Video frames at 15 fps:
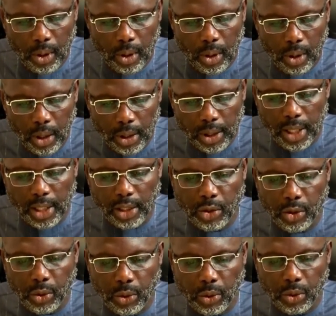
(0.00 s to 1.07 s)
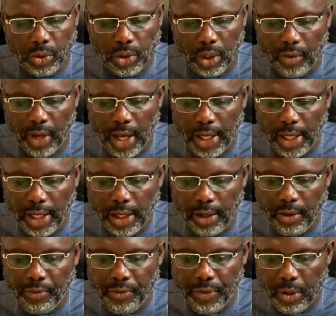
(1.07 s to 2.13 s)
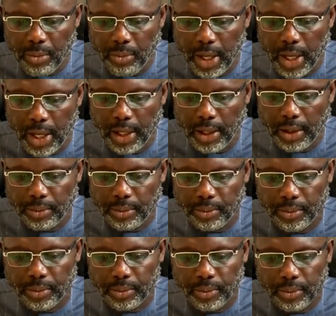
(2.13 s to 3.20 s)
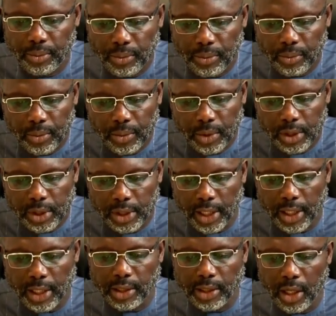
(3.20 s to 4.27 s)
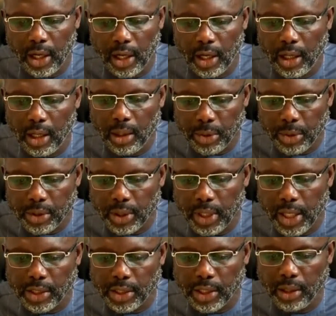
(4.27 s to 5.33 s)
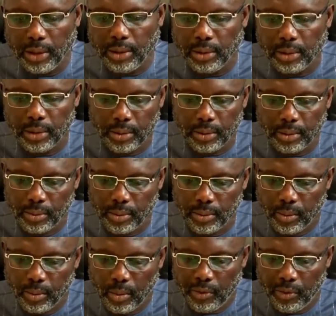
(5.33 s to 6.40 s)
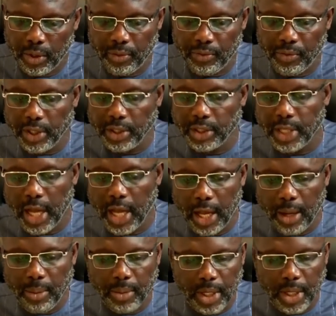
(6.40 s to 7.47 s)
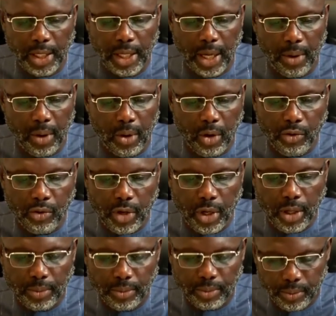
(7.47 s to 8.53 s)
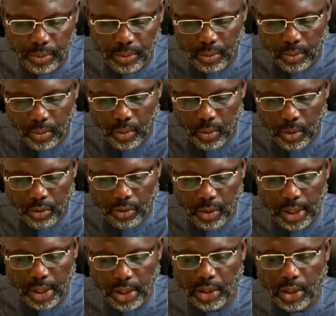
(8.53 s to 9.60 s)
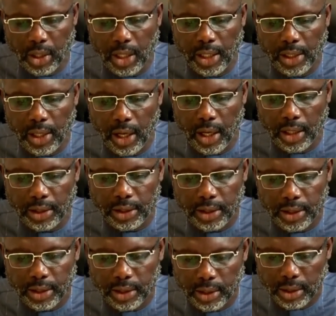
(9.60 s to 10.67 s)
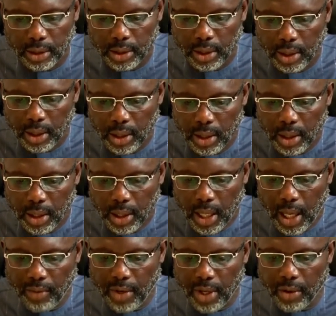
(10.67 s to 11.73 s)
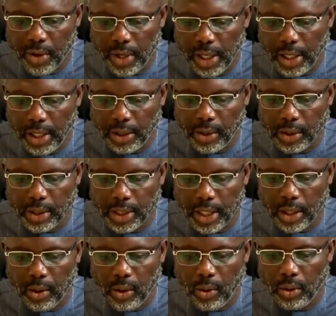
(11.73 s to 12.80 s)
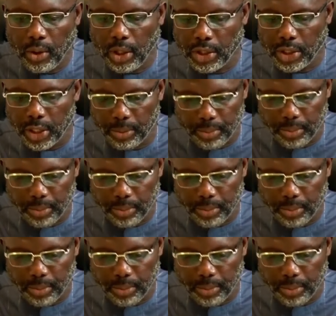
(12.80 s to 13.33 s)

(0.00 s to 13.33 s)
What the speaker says: On the issues of any female genital mutilations, for the first time in our country, traditional leaders have agreed to take ownership